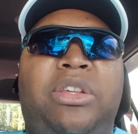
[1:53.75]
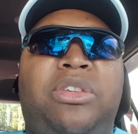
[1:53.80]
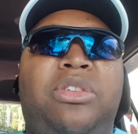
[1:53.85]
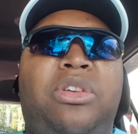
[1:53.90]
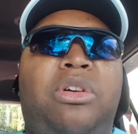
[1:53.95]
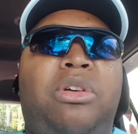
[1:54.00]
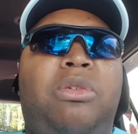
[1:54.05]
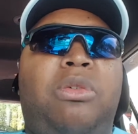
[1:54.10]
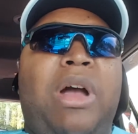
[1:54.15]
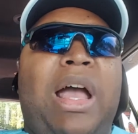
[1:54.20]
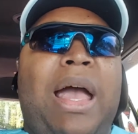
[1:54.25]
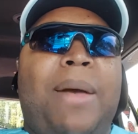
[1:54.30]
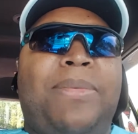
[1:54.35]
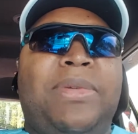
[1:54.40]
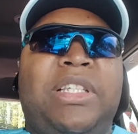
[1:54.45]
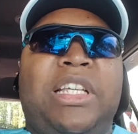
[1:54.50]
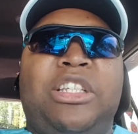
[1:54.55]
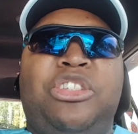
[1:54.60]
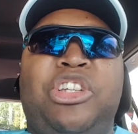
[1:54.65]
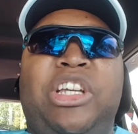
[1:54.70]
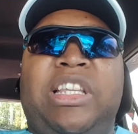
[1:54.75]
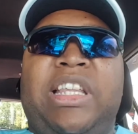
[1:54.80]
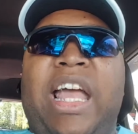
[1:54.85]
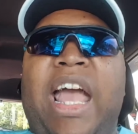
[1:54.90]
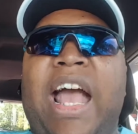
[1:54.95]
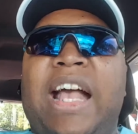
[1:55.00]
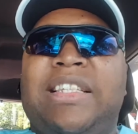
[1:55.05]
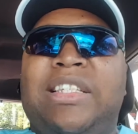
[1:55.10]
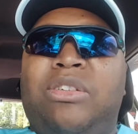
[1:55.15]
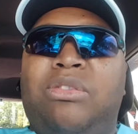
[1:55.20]
So what happens is you get the
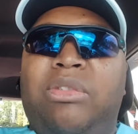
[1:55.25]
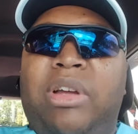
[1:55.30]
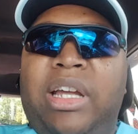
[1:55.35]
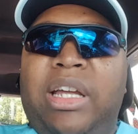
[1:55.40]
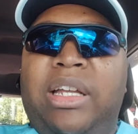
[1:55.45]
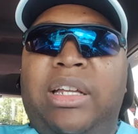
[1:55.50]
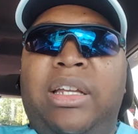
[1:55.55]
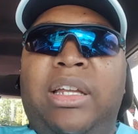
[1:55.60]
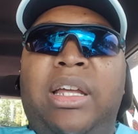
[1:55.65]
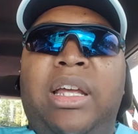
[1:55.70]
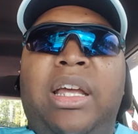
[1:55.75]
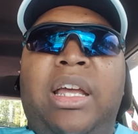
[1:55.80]
acid rain,